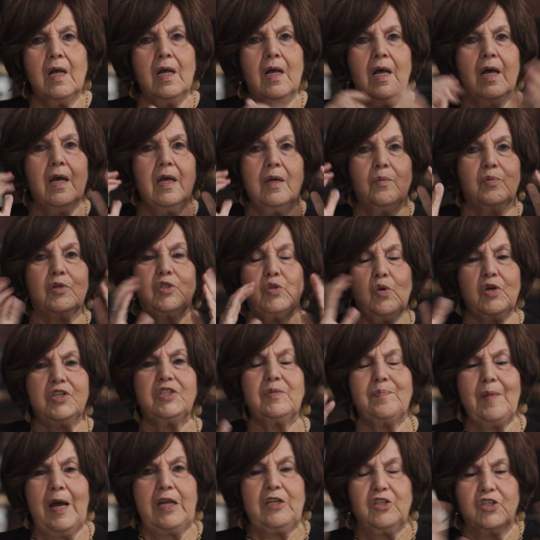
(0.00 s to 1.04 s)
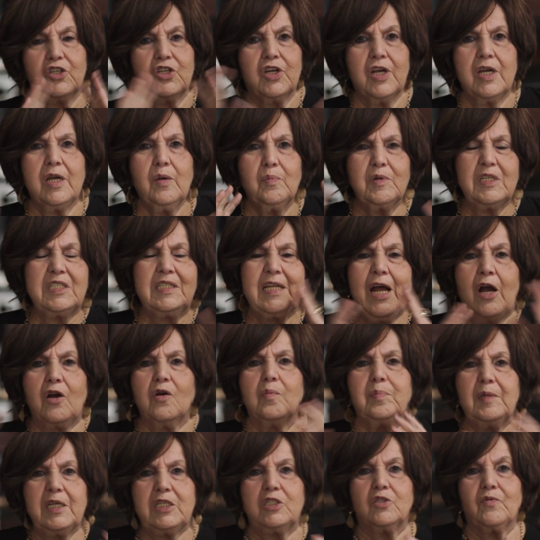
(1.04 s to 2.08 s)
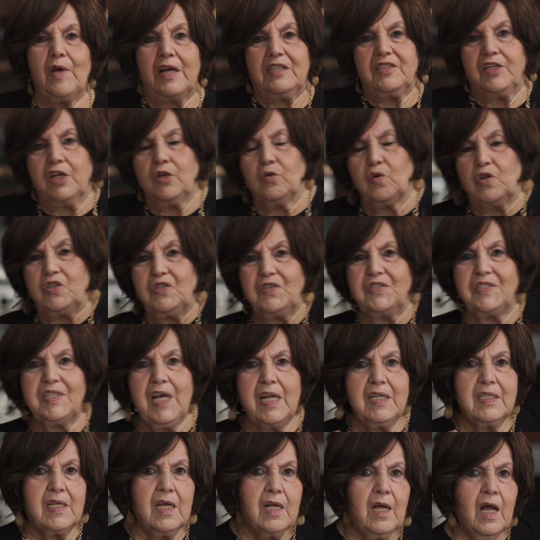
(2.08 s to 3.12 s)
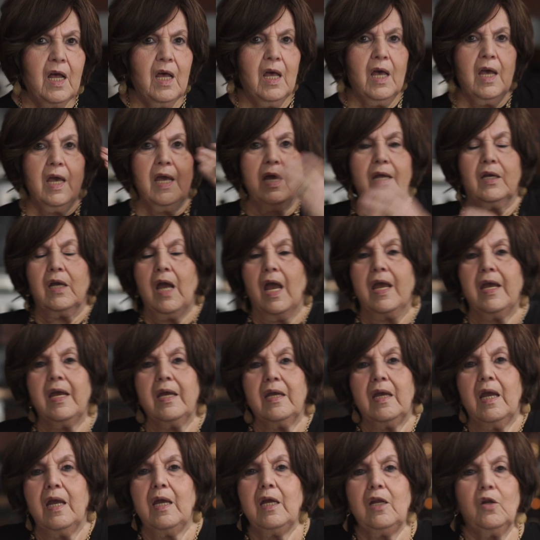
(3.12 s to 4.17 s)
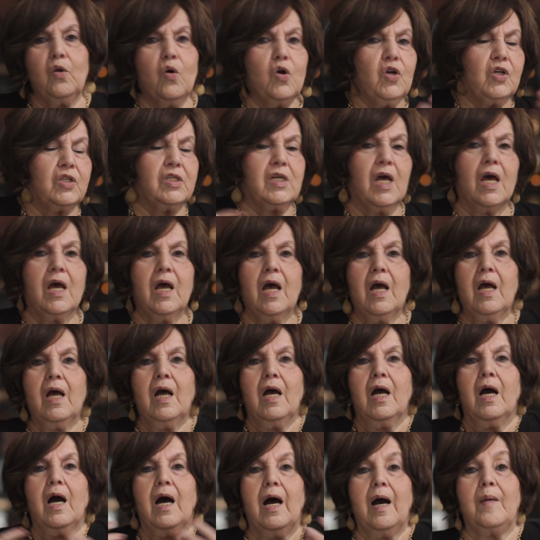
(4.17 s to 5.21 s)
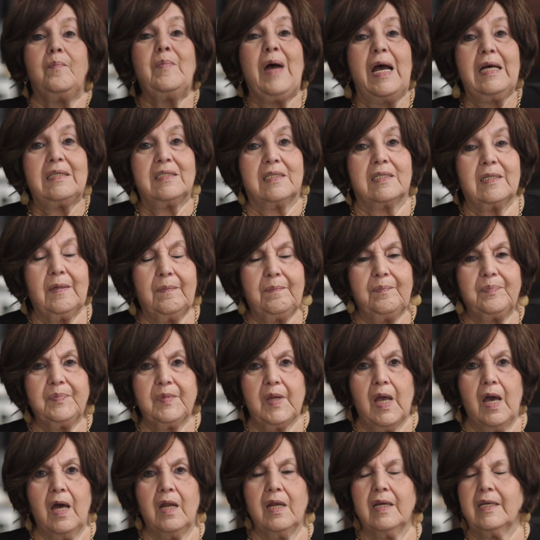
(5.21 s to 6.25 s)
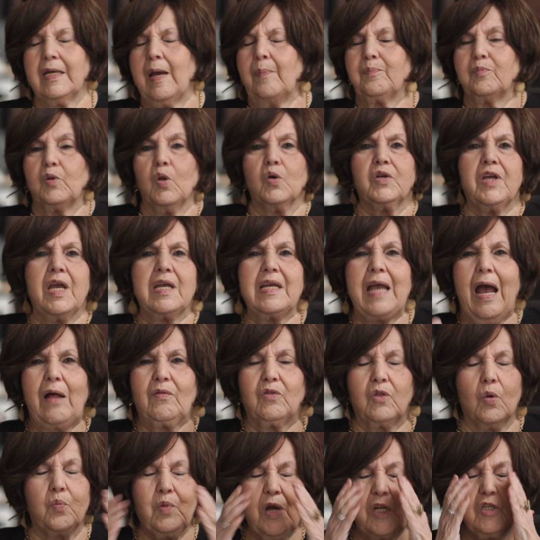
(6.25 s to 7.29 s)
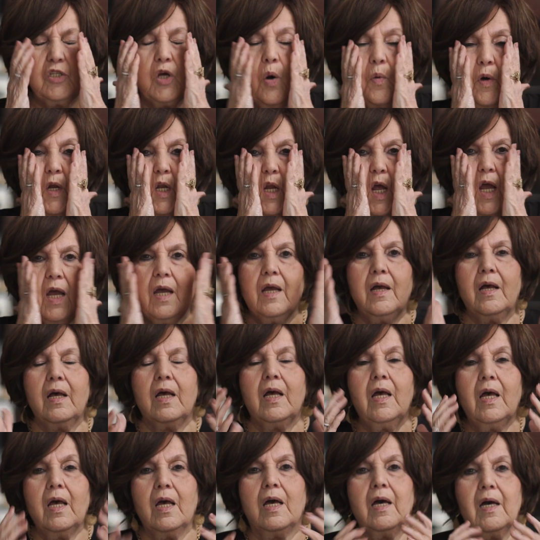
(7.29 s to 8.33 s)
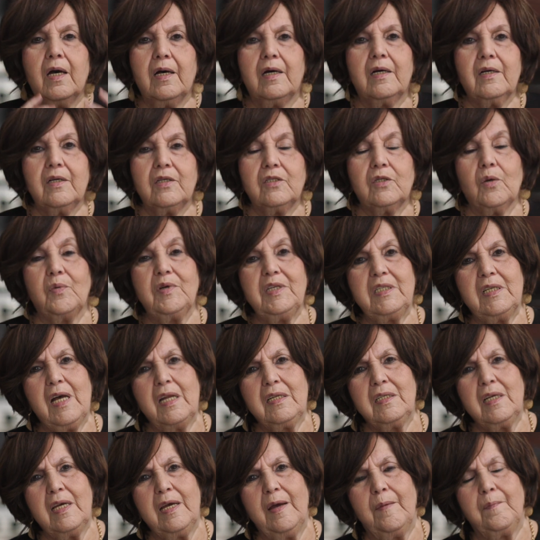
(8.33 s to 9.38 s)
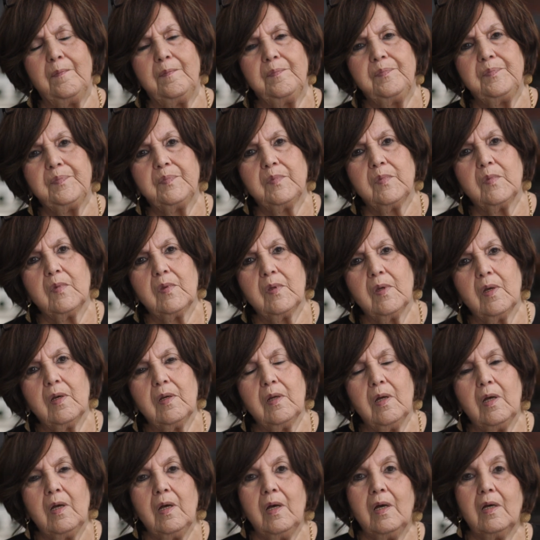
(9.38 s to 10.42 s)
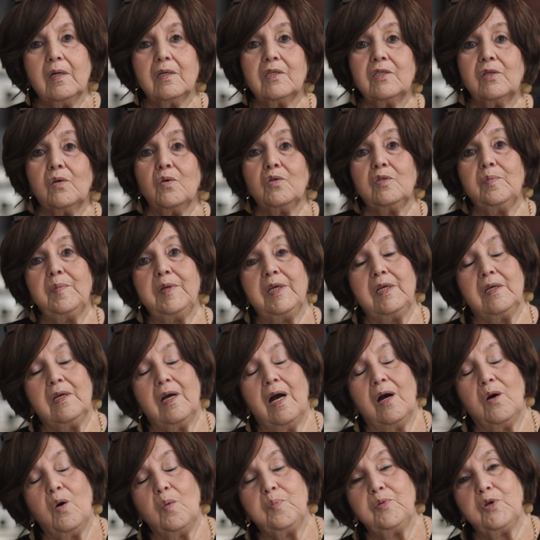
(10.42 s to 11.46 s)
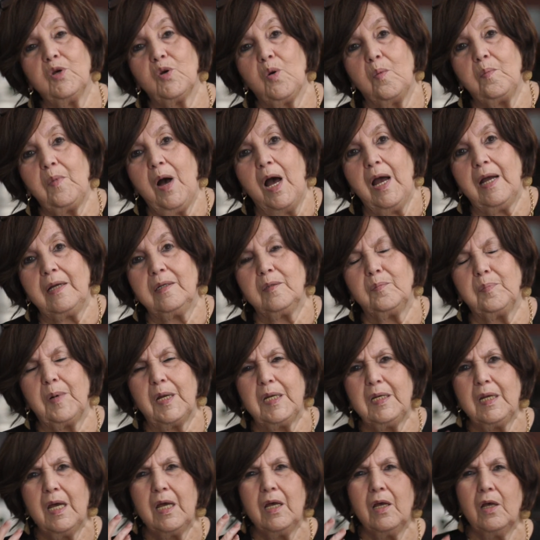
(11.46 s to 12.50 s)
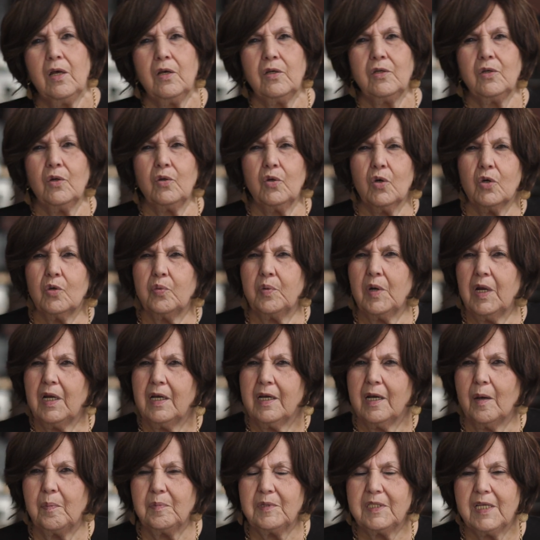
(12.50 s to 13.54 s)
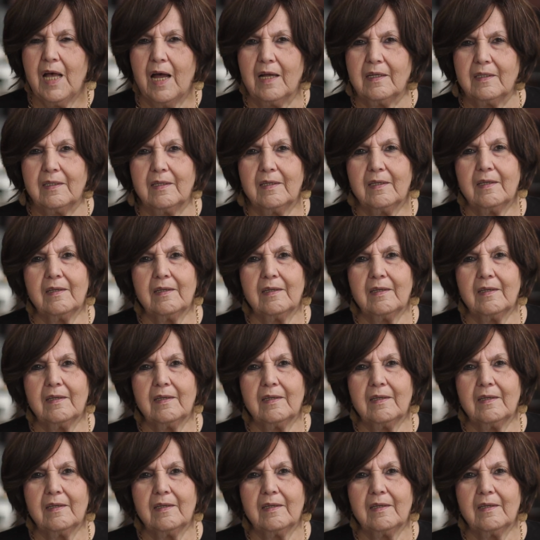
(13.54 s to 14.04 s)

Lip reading: He was Uismensch. He was terribly stressed. He couldn't sit. He looked a mess. And he kept looking out the window. And so he said to him, "Excuse me, I hope you don't mind, but you look really upset."